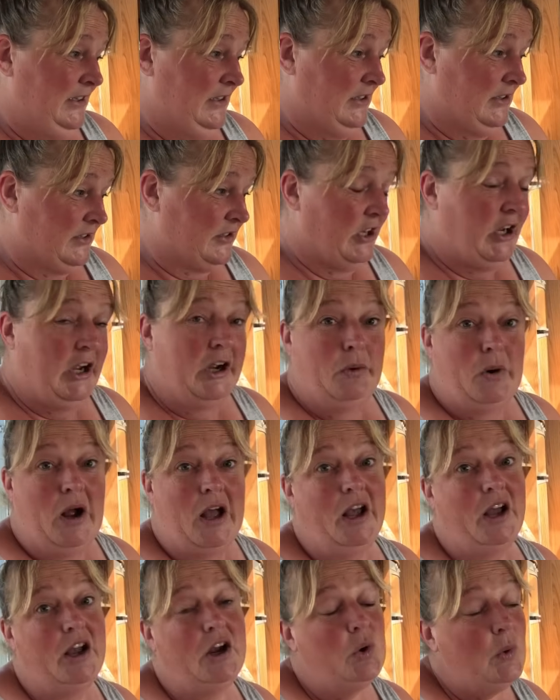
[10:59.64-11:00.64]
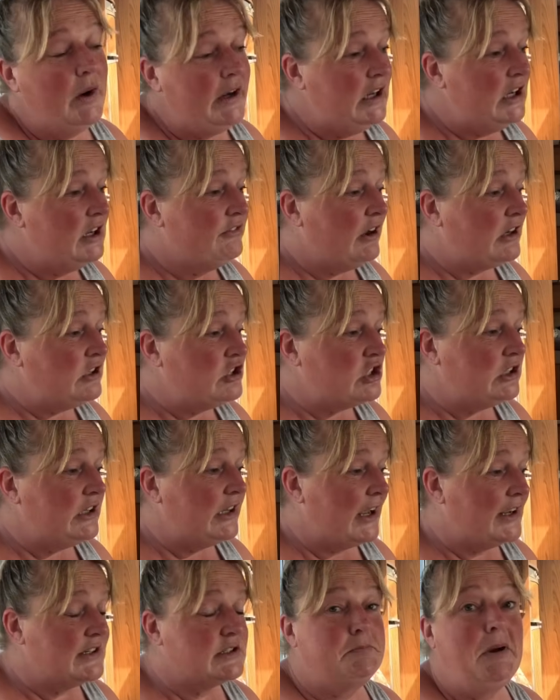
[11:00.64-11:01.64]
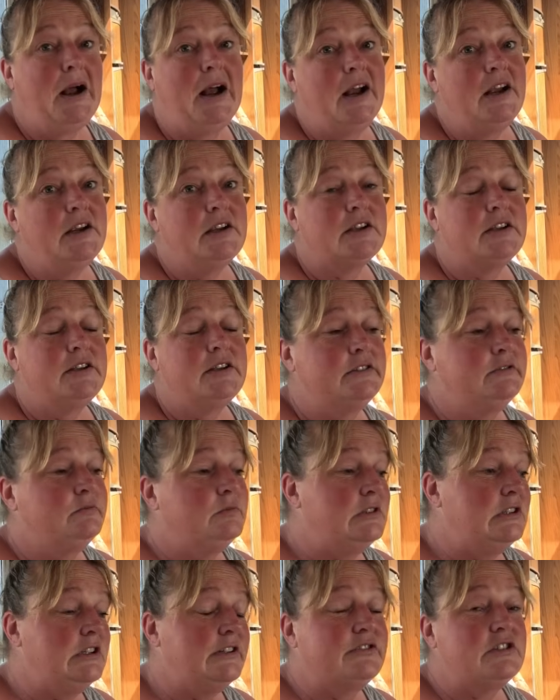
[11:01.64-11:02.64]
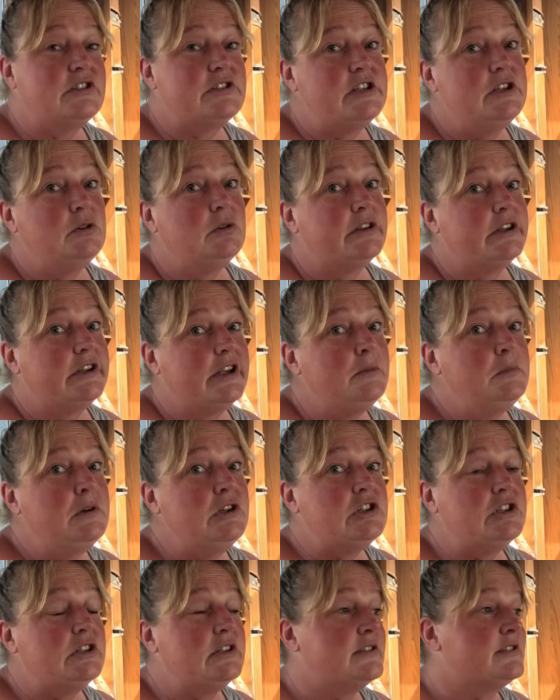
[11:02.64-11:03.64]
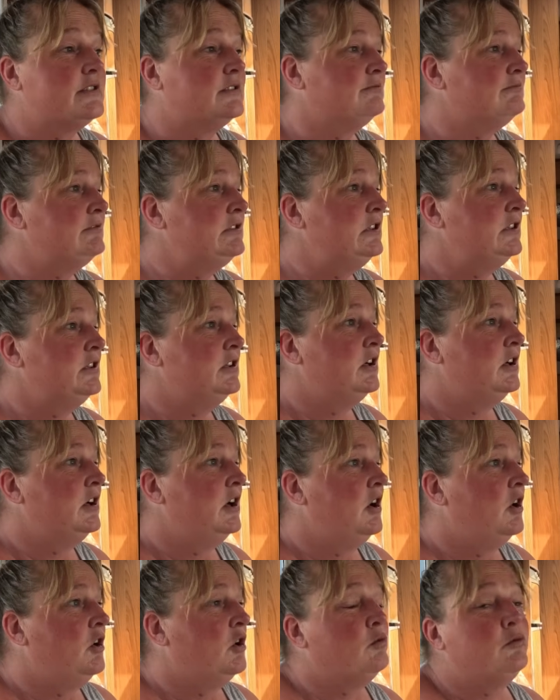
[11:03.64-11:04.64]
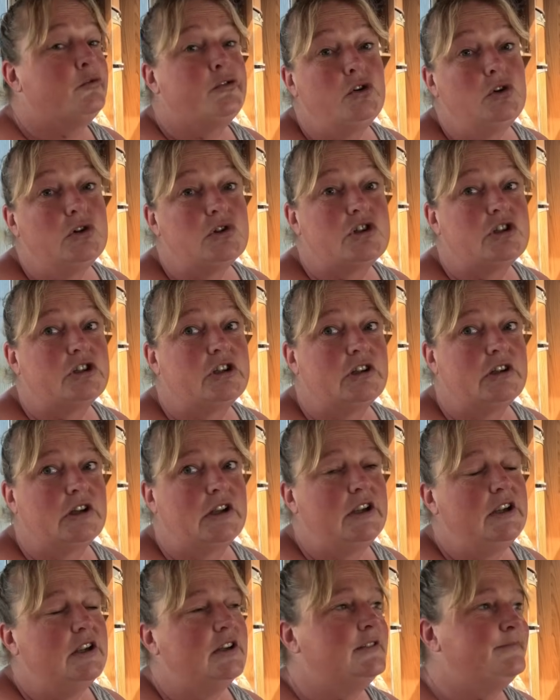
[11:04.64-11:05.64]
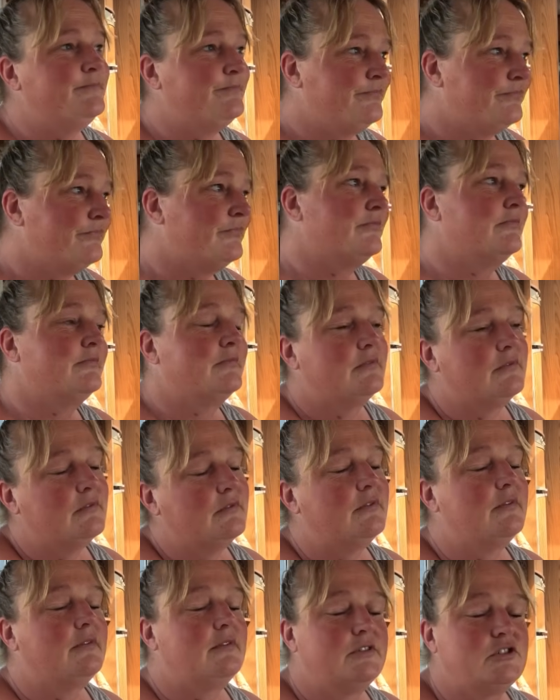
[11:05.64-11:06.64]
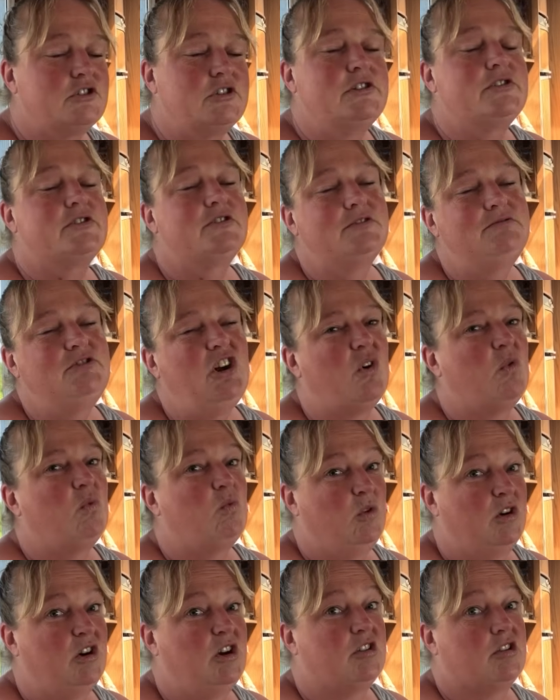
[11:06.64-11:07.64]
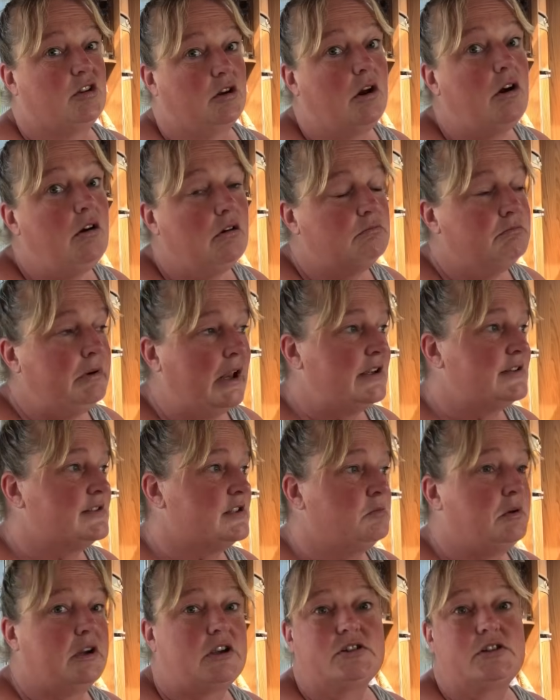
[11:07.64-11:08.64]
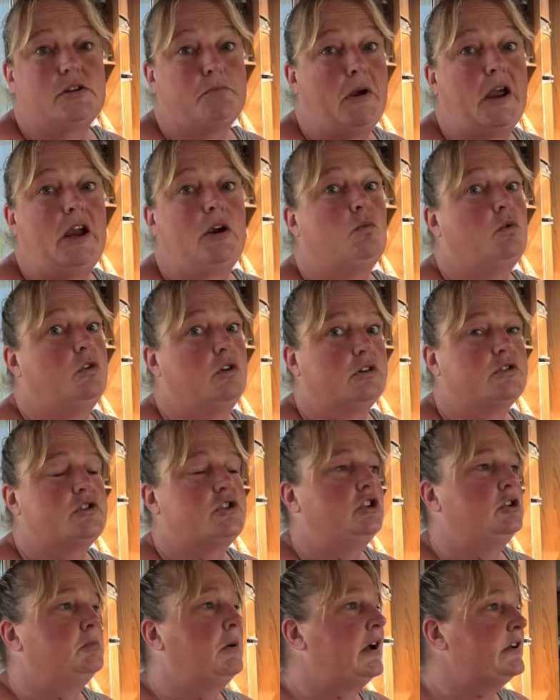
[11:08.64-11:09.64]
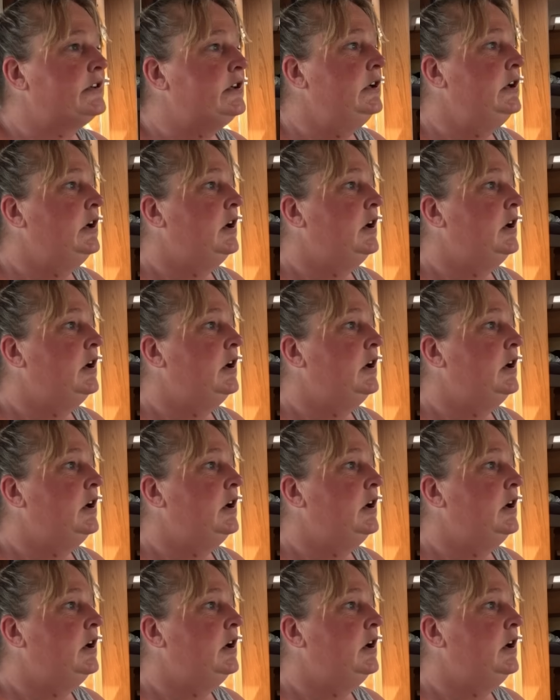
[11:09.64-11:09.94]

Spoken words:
So when he eventually gets back, we'll have to see what the damage is. And unfortunately, she's not worth a lot, bless her, because her paintwork's too bad.